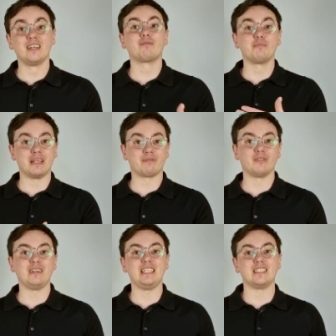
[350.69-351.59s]
from
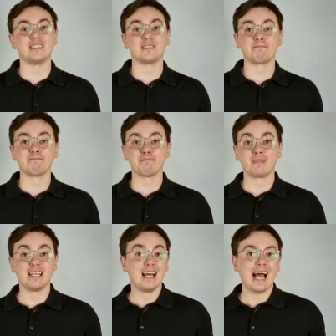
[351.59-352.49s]
different regions.
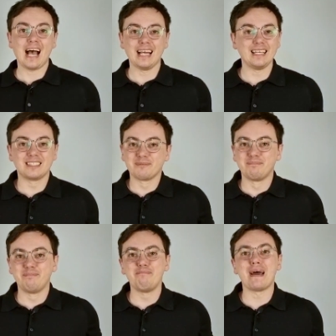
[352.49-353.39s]
And it's
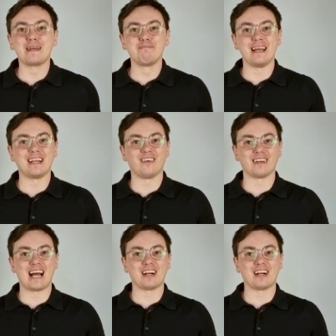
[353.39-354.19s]
betting big on